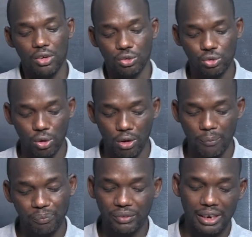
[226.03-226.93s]

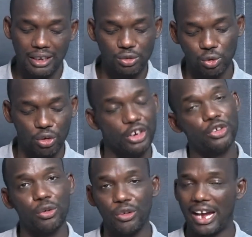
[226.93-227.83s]
So
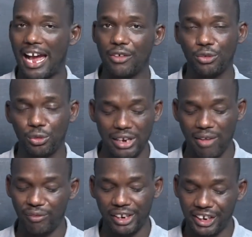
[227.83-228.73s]
you should
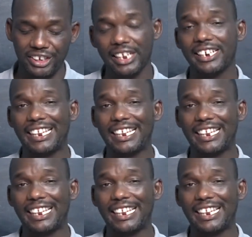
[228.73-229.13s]
have the internet.